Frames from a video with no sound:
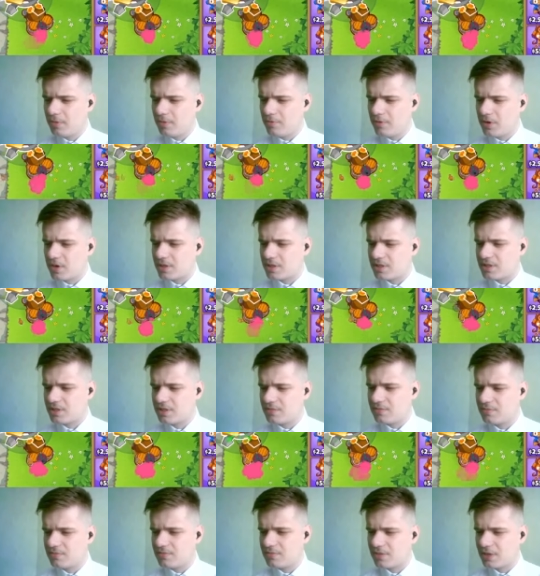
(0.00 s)
works,
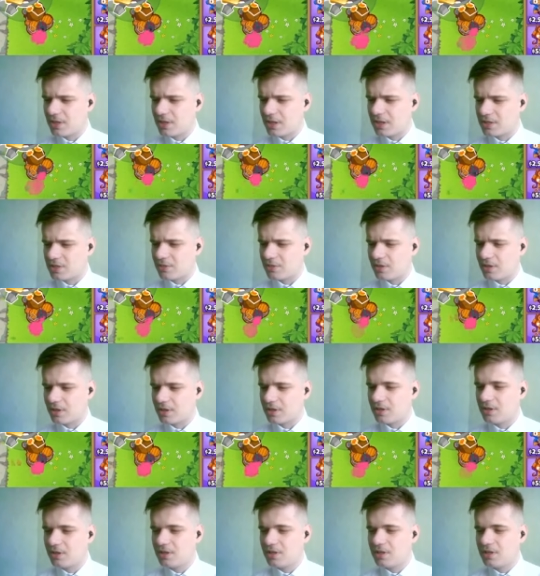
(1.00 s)
I'd like to think,
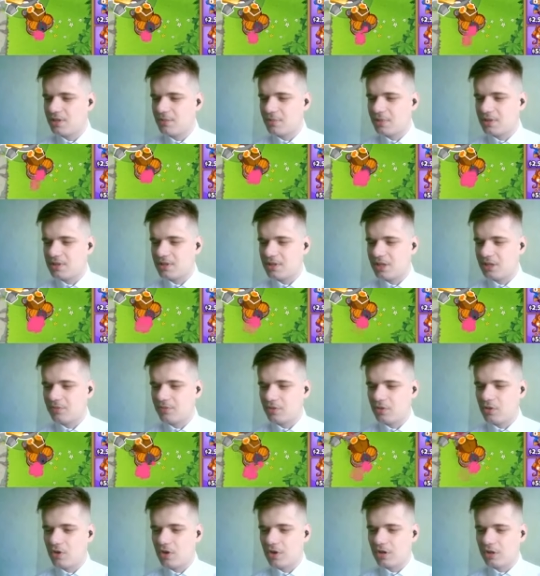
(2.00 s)
but not for
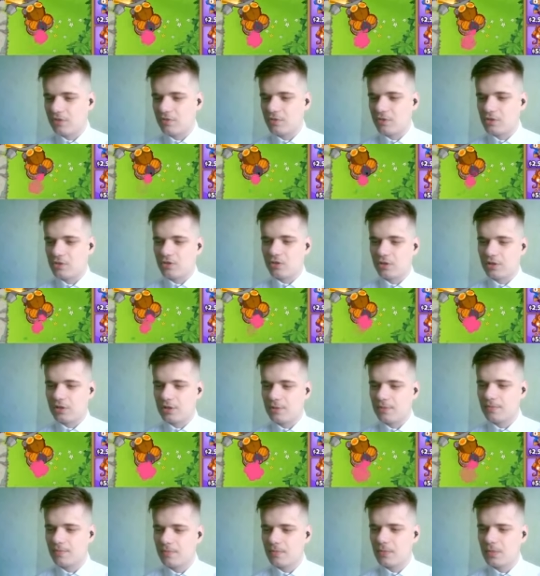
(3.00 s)
long unfortunately.
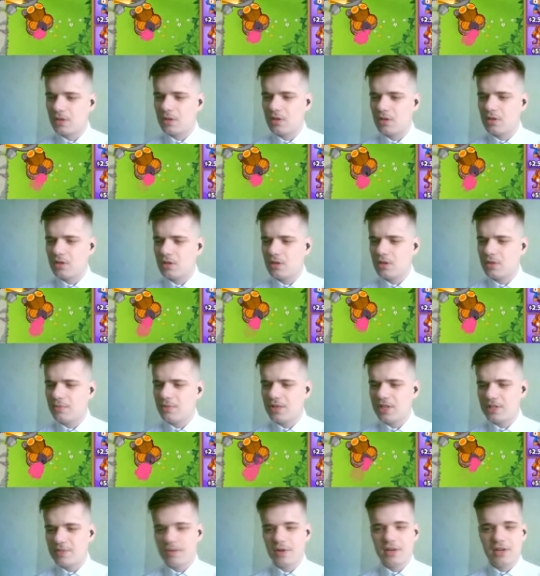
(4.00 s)
But
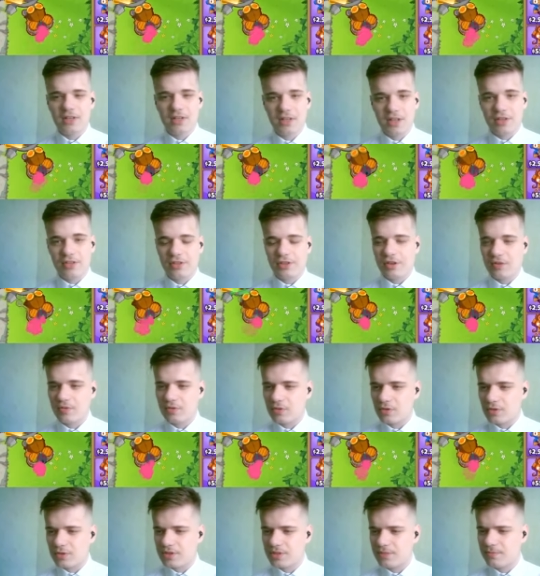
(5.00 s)
it's better than nothing of
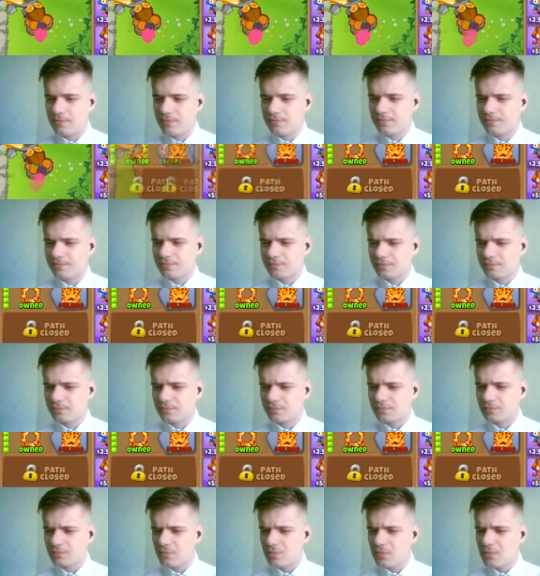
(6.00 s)
course.
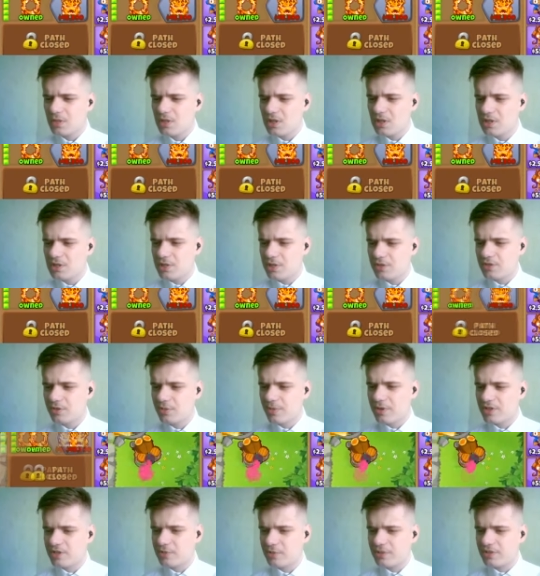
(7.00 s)
It's also
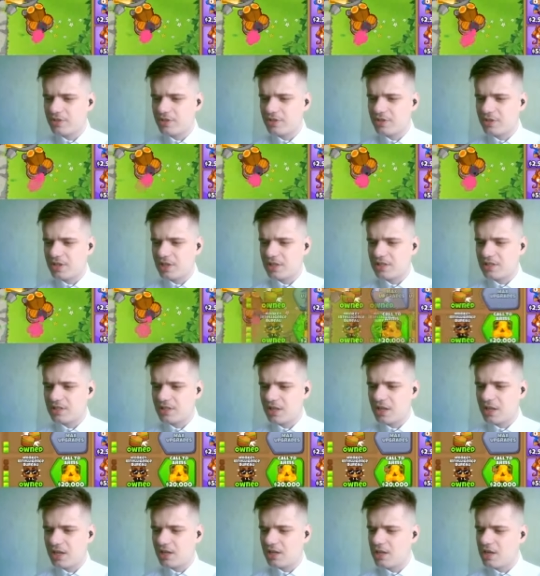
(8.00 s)
possible to get
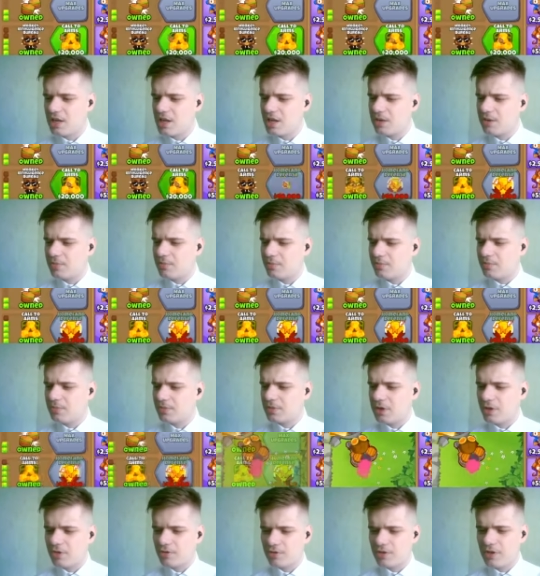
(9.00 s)
a
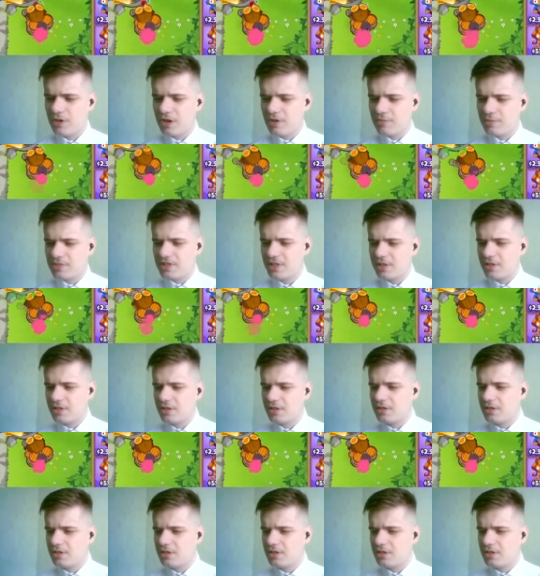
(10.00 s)
call to arms here